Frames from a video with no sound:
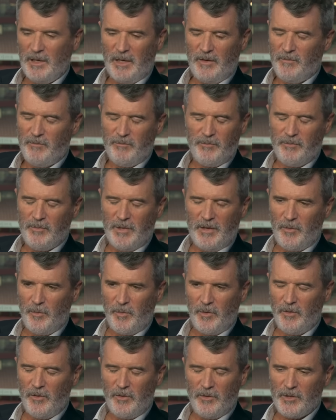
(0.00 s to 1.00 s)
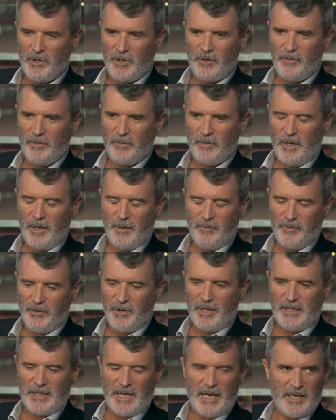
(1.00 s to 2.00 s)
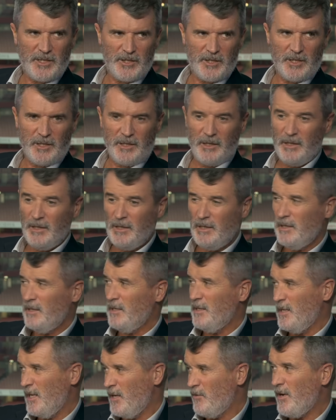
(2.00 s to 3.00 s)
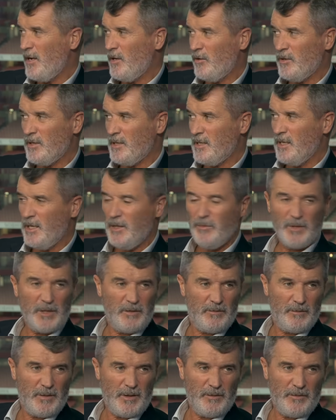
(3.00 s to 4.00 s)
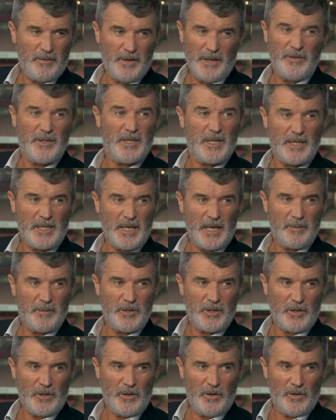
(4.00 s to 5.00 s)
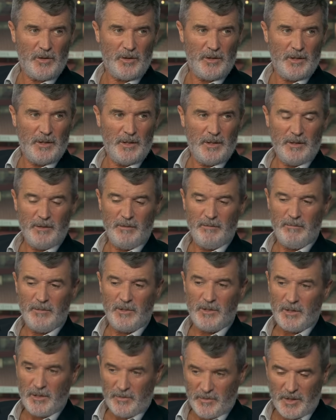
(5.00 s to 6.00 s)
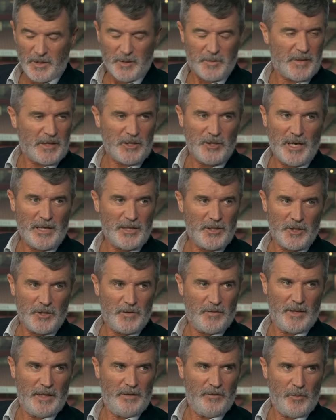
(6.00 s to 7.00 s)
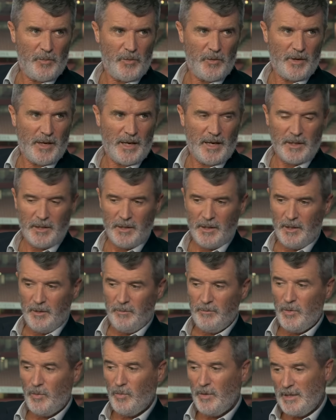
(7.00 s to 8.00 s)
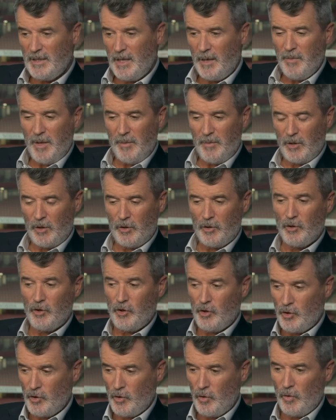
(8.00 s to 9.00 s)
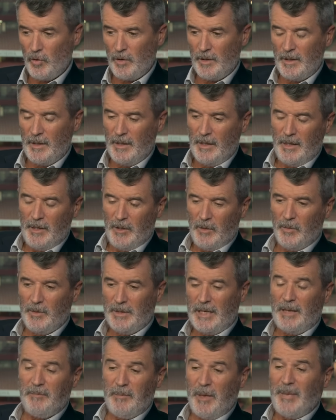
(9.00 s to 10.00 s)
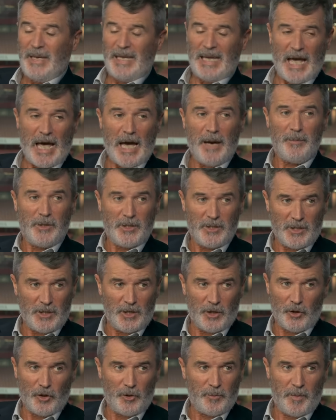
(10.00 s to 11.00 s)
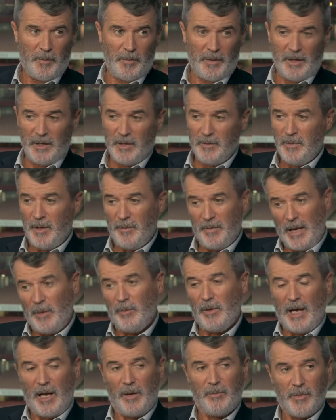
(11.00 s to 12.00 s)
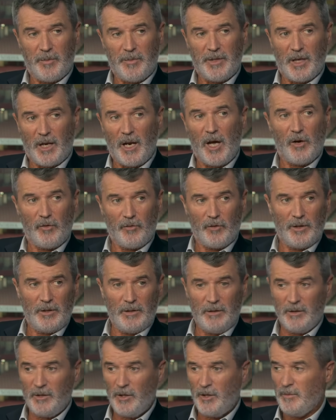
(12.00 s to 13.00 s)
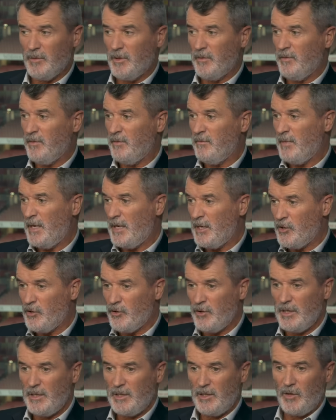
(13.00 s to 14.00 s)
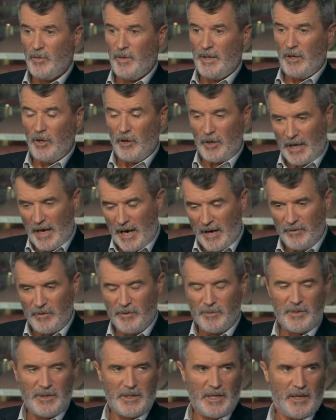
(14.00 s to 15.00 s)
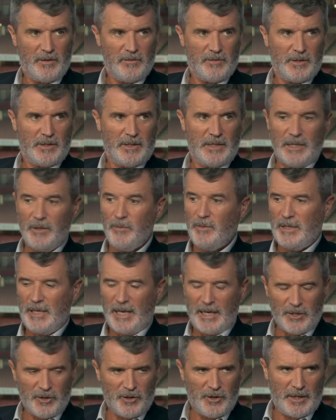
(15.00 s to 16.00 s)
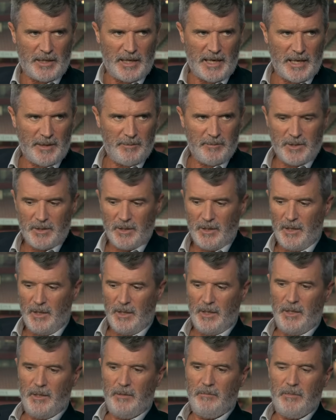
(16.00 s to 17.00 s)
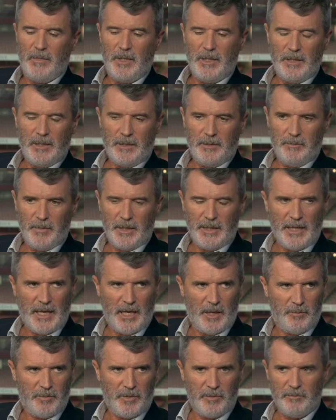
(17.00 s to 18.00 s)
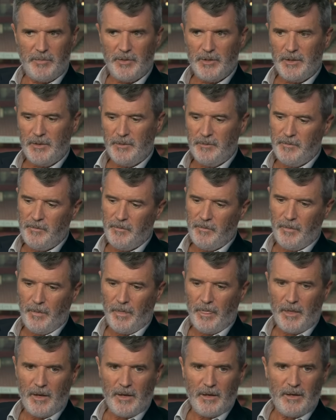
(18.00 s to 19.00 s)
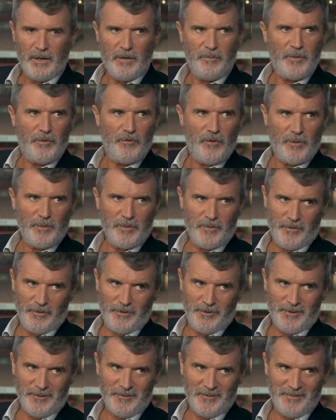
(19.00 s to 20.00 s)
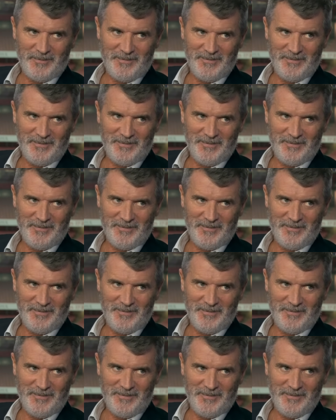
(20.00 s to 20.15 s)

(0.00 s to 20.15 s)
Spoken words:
I gave Liverpool loads of praise last year. And they ran out of steam with 5-6 games to go. So obviously there's big challenges for Liverpool ahead. But with that maybe control, with that maybe calmness to their group of players, maybe that will help them in the long run in terms of injuries and the way they look after themselves and deal with the extra games might help them. But I've been wrong before.